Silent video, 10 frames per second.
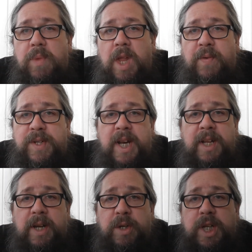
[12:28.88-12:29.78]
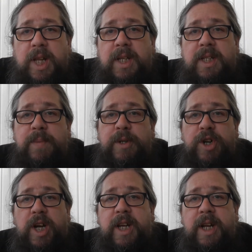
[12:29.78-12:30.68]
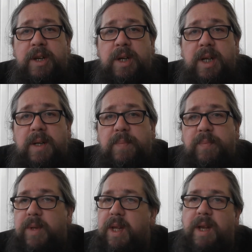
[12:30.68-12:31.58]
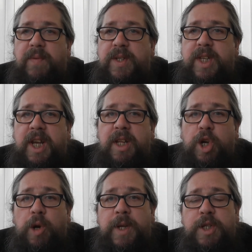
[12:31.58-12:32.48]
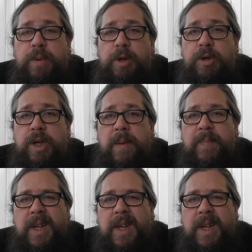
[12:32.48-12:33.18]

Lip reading: If there's anything else you'd like to see me trying out, if you stick it in the comments below.